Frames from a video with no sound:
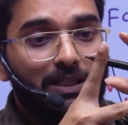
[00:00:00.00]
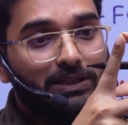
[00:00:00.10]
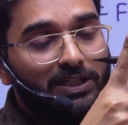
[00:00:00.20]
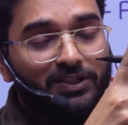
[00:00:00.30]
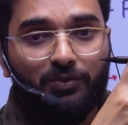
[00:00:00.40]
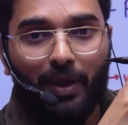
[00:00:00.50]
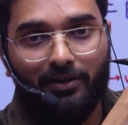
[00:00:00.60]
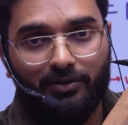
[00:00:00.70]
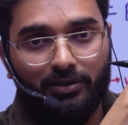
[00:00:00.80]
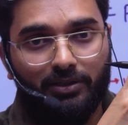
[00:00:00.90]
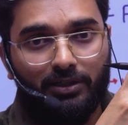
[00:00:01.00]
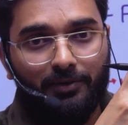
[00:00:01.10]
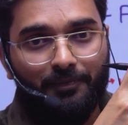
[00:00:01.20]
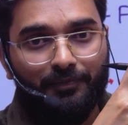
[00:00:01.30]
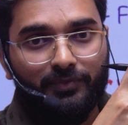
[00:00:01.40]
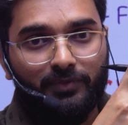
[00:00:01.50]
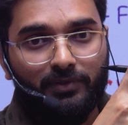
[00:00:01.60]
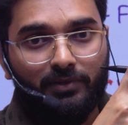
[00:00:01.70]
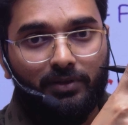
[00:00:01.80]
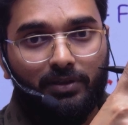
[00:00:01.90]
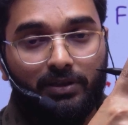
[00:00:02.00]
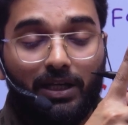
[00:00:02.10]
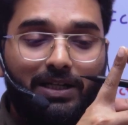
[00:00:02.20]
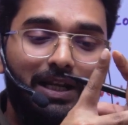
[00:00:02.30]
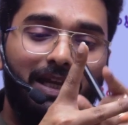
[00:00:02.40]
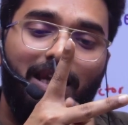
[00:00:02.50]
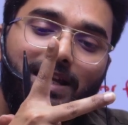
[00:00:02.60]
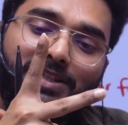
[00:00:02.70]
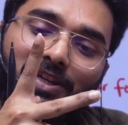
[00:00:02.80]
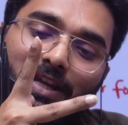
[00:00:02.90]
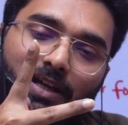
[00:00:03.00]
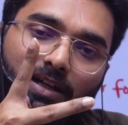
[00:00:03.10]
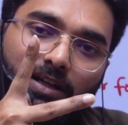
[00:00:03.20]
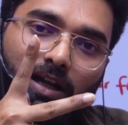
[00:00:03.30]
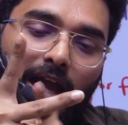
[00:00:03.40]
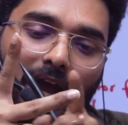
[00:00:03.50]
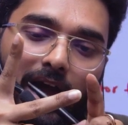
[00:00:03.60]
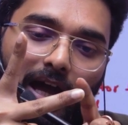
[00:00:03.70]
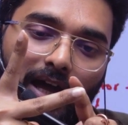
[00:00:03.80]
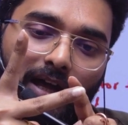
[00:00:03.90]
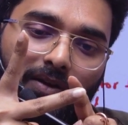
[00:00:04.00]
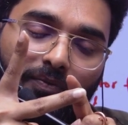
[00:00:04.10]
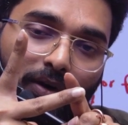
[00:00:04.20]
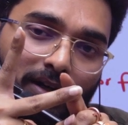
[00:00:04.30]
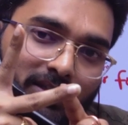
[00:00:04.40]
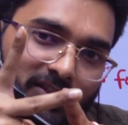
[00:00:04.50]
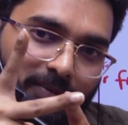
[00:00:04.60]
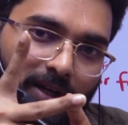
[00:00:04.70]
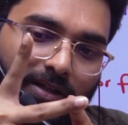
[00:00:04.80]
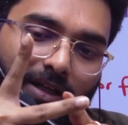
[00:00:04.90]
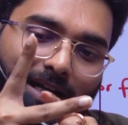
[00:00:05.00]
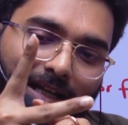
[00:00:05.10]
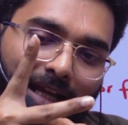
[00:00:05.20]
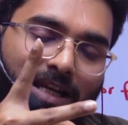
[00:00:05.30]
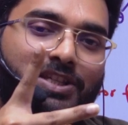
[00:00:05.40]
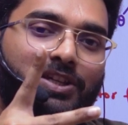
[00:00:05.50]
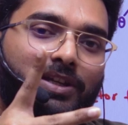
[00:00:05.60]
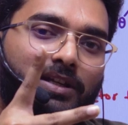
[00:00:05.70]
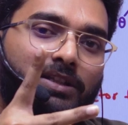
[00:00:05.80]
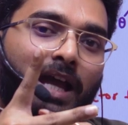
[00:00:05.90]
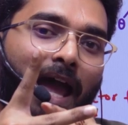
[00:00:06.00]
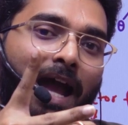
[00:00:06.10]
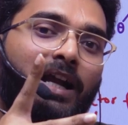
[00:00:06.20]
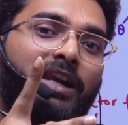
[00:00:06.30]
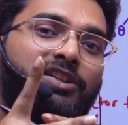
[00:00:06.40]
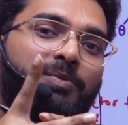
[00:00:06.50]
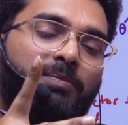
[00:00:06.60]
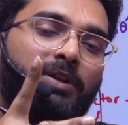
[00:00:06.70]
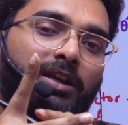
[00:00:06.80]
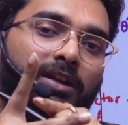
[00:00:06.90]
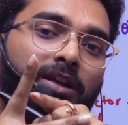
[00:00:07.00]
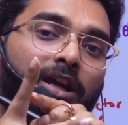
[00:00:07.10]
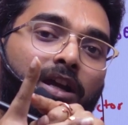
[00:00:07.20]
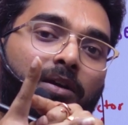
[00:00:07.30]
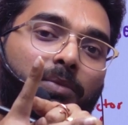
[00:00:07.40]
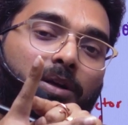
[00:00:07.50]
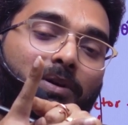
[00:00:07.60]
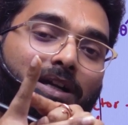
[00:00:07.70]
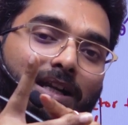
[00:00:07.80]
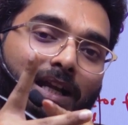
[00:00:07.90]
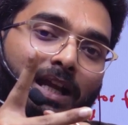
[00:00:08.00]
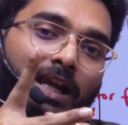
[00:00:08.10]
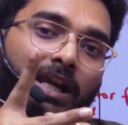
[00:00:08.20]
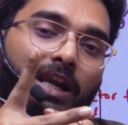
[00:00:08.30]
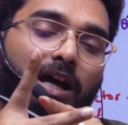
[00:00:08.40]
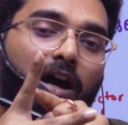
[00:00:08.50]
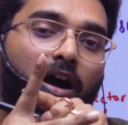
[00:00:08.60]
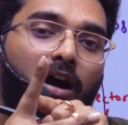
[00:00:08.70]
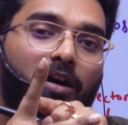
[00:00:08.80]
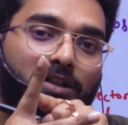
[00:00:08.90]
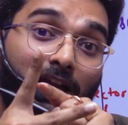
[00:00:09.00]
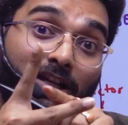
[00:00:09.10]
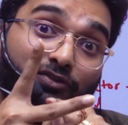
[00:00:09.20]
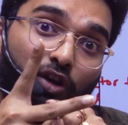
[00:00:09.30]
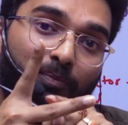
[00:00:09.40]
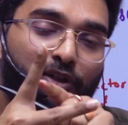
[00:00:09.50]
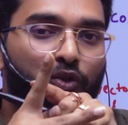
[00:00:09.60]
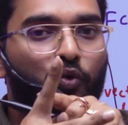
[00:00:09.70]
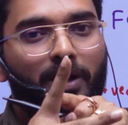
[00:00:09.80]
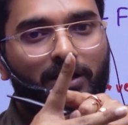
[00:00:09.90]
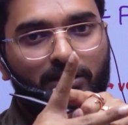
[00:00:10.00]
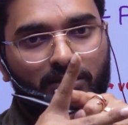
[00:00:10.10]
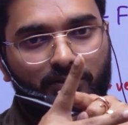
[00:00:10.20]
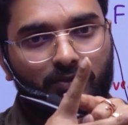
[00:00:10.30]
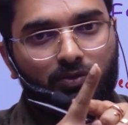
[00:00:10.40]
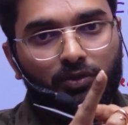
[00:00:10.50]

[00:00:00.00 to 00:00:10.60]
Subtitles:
This vector, the tail is here, and for this vector, tail is here. The angle is between tails of the two vectors.